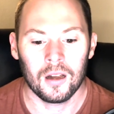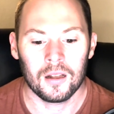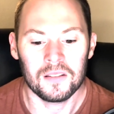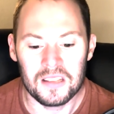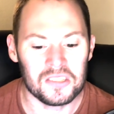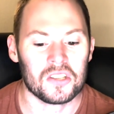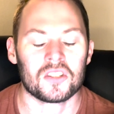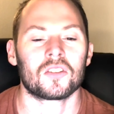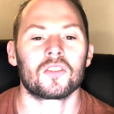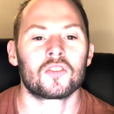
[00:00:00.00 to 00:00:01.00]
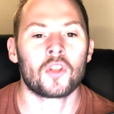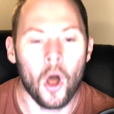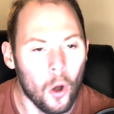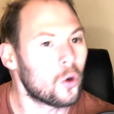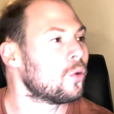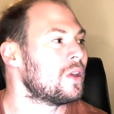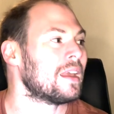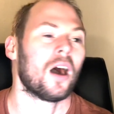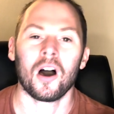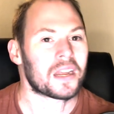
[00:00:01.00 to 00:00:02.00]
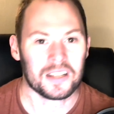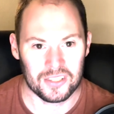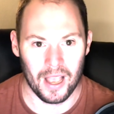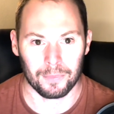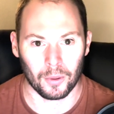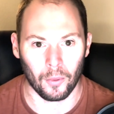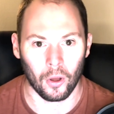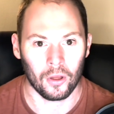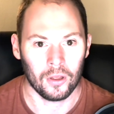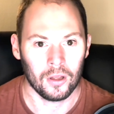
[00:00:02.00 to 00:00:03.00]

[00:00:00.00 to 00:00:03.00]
This is totally unacceptable.